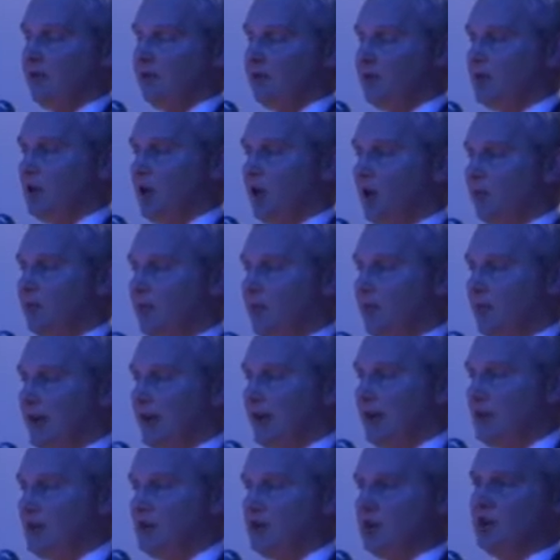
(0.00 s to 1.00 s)

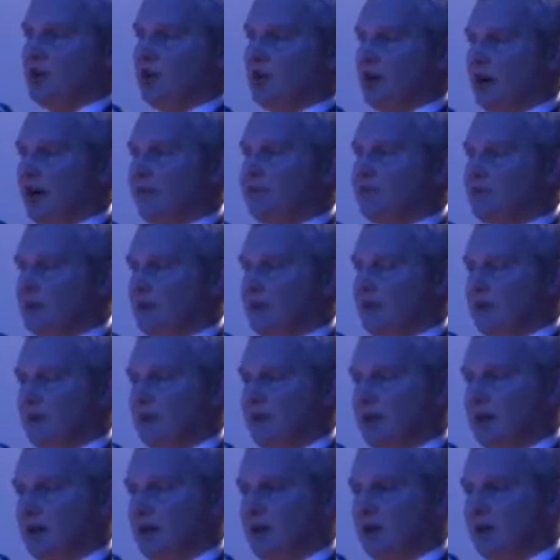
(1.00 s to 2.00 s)
Compromises have to be
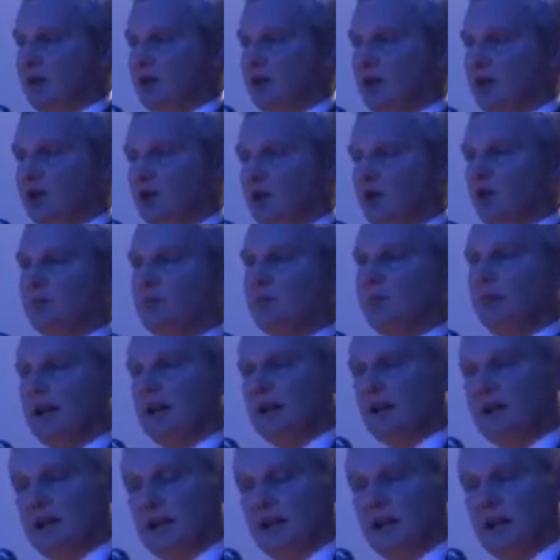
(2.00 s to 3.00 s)
made. You don't
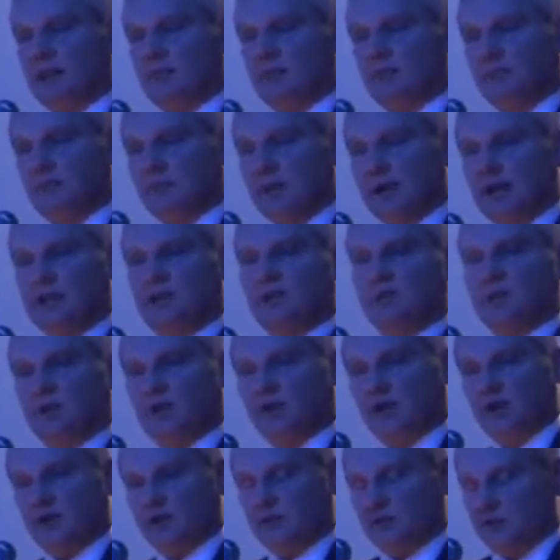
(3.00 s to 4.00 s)
make peace with
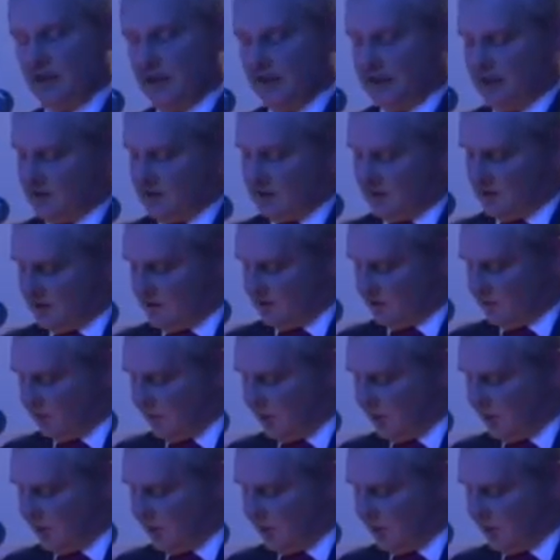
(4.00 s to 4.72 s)
your friends, as it